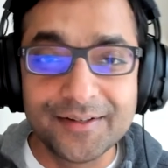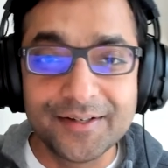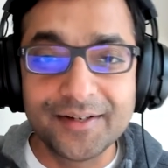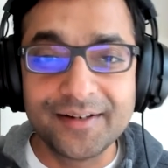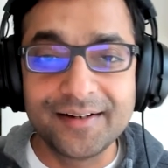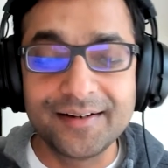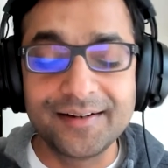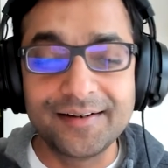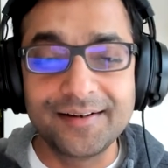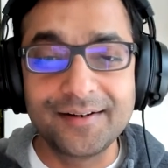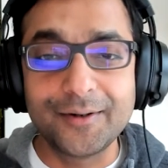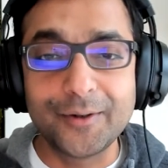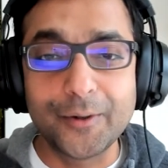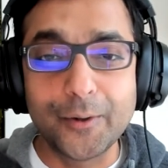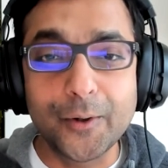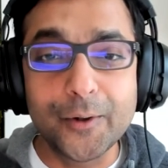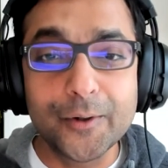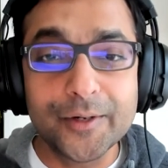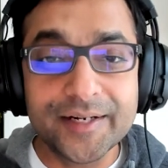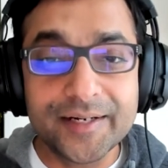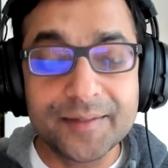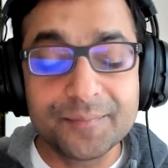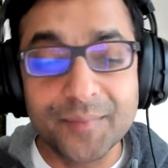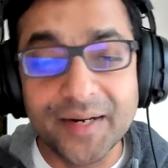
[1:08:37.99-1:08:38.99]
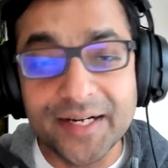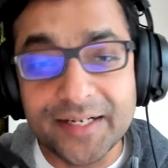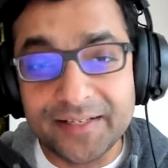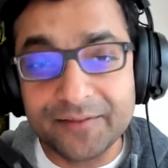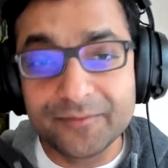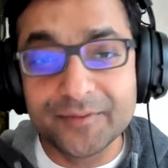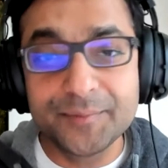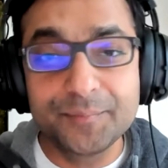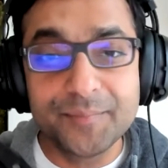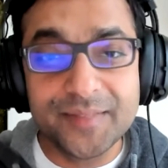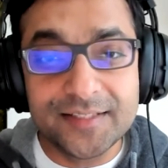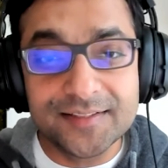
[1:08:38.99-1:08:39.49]
Uh, or it might
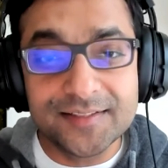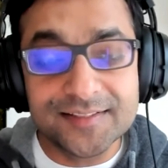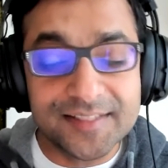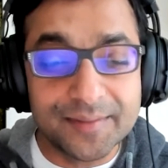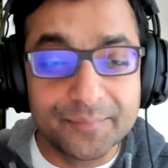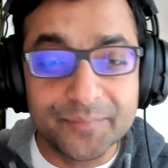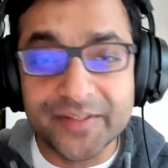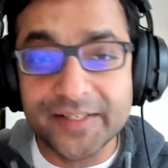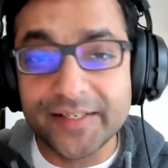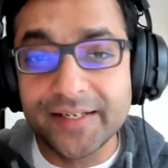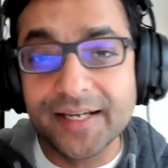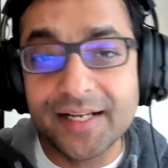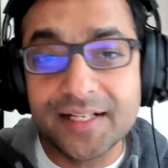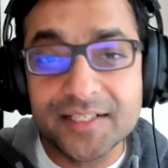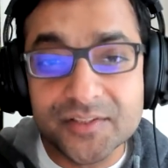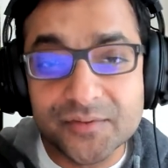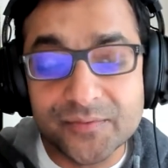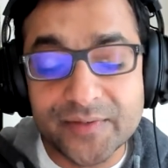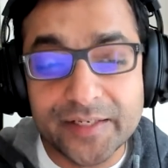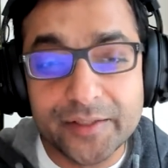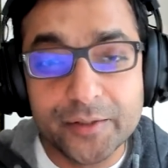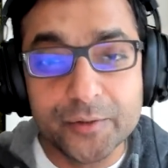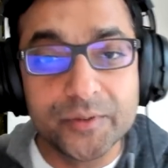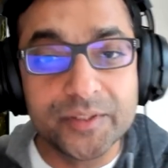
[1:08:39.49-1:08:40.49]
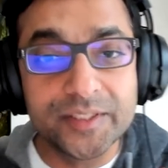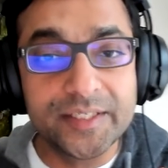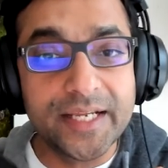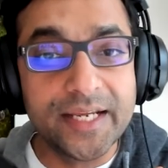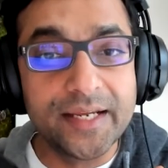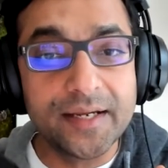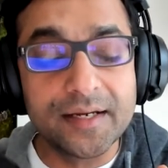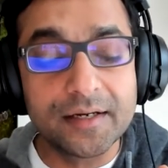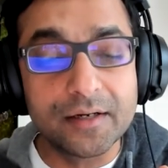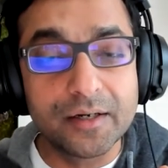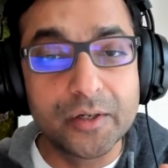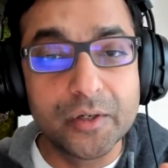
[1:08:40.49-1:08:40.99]
even mean something else where you
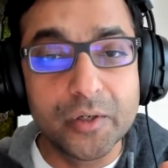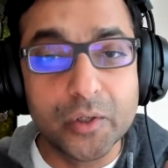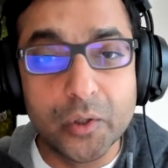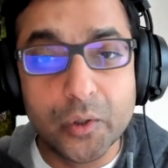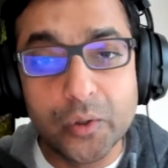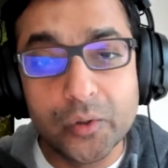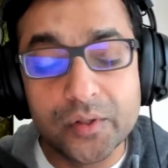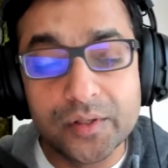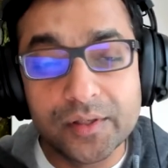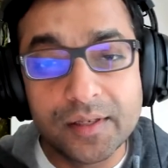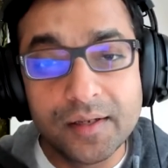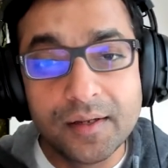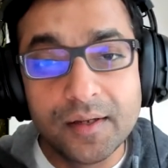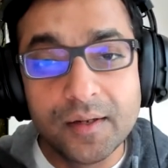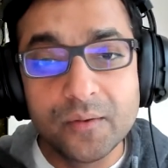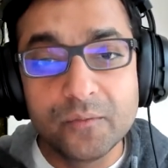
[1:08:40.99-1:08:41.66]
take a role